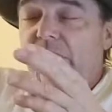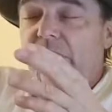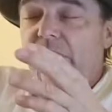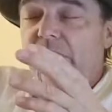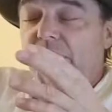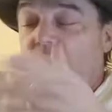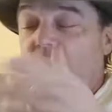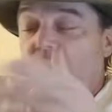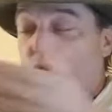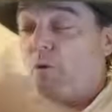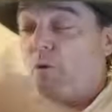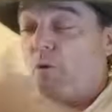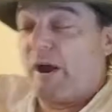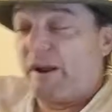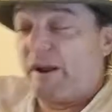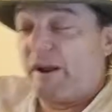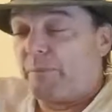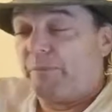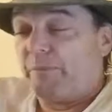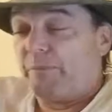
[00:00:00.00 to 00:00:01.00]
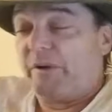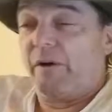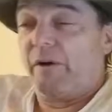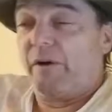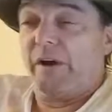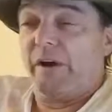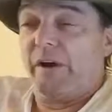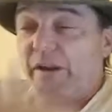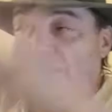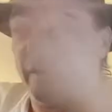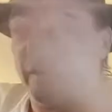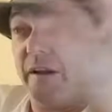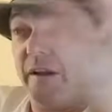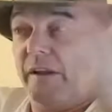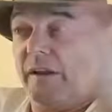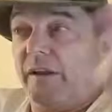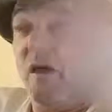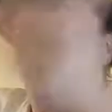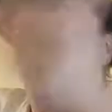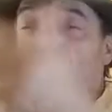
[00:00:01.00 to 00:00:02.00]
go right up near it and
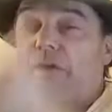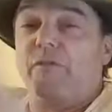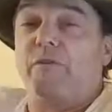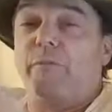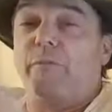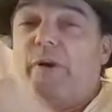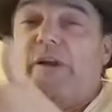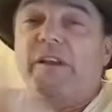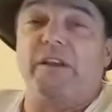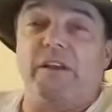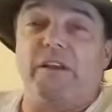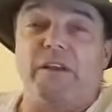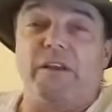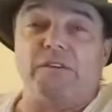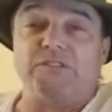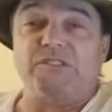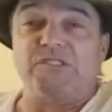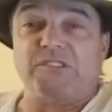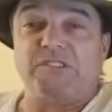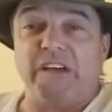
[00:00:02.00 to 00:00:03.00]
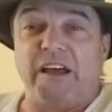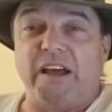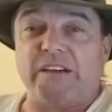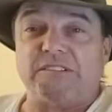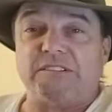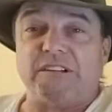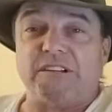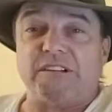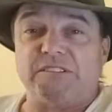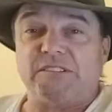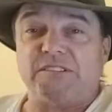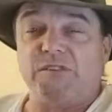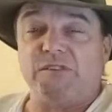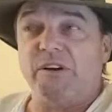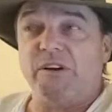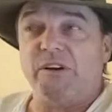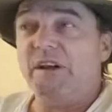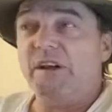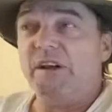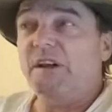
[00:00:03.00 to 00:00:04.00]
allow everybody, just access to
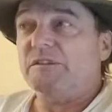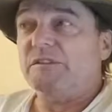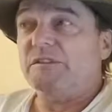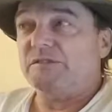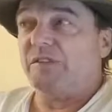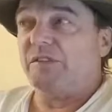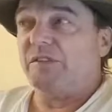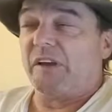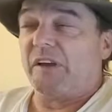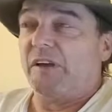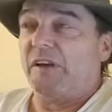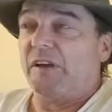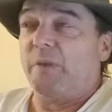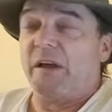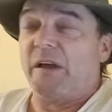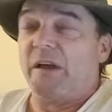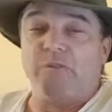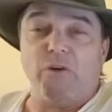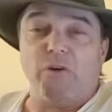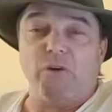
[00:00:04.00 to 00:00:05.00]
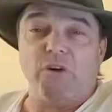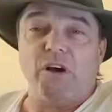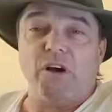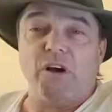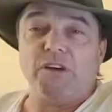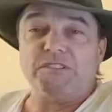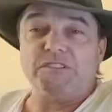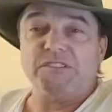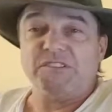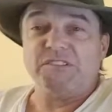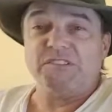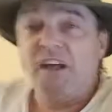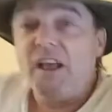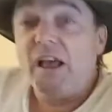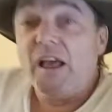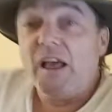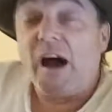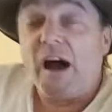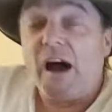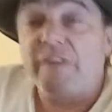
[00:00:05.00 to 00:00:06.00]
it so that they can make phone calls. Because
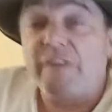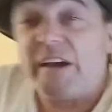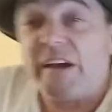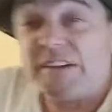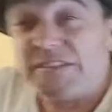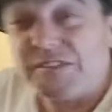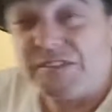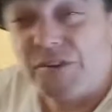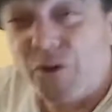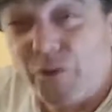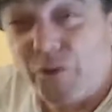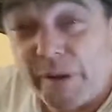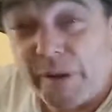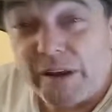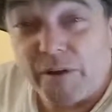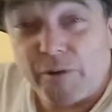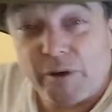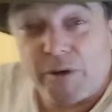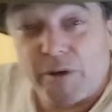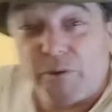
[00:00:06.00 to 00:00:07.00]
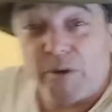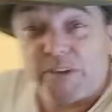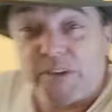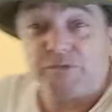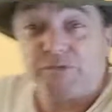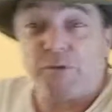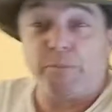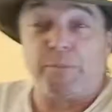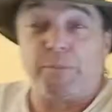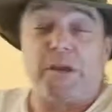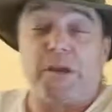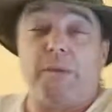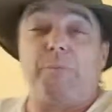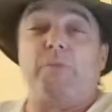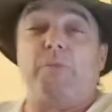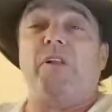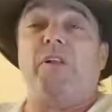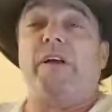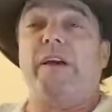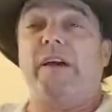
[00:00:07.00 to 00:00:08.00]
I've had so many requests from
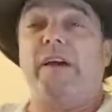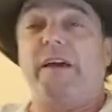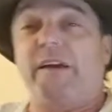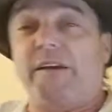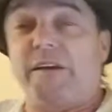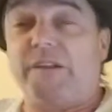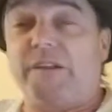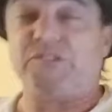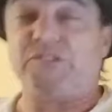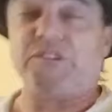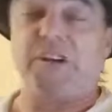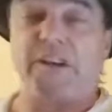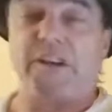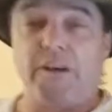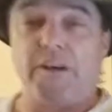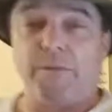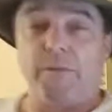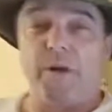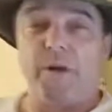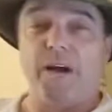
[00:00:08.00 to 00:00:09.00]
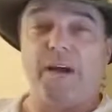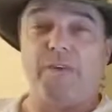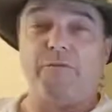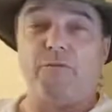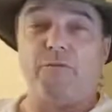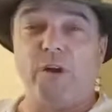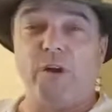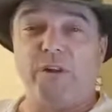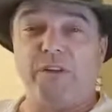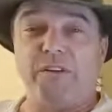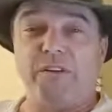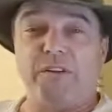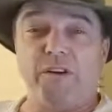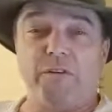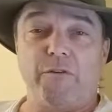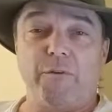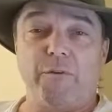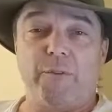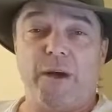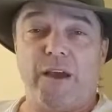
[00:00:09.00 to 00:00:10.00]
people, hey, can you check on my
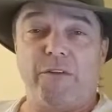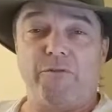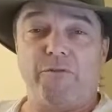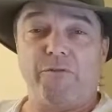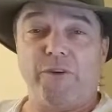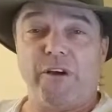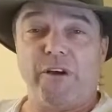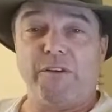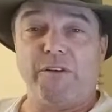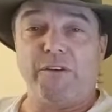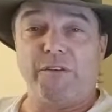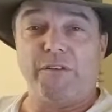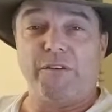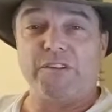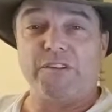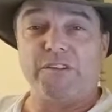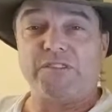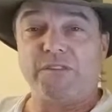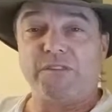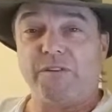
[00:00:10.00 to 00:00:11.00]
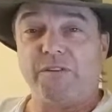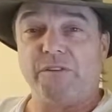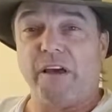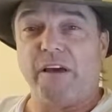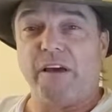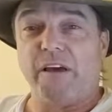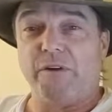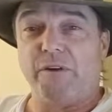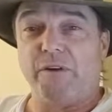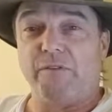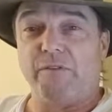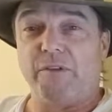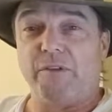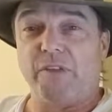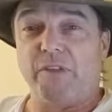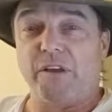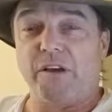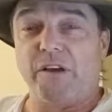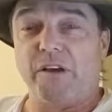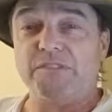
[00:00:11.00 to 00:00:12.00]
relative or my friend or this or that or
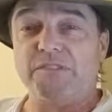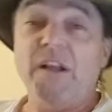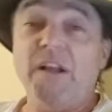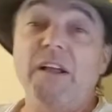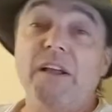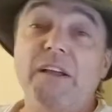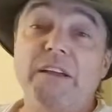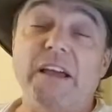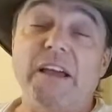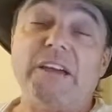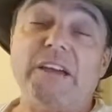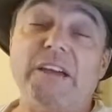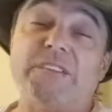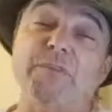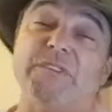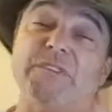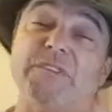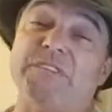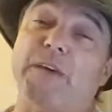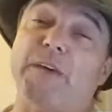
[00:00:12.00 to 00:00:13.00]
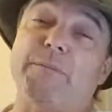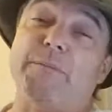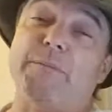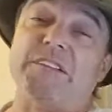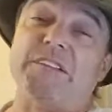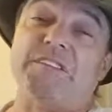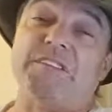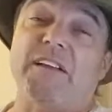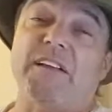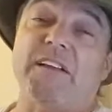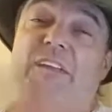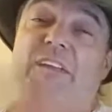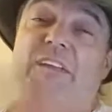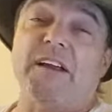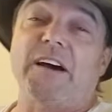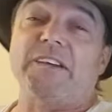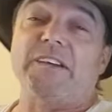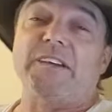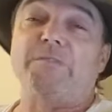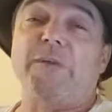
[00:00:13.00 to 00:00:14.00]
everything else? Yeah, but it's got to be a satellite
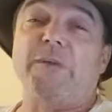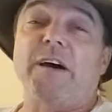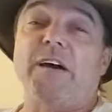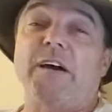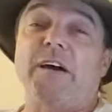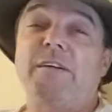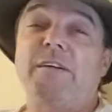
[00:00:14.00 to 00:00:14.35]
hotspot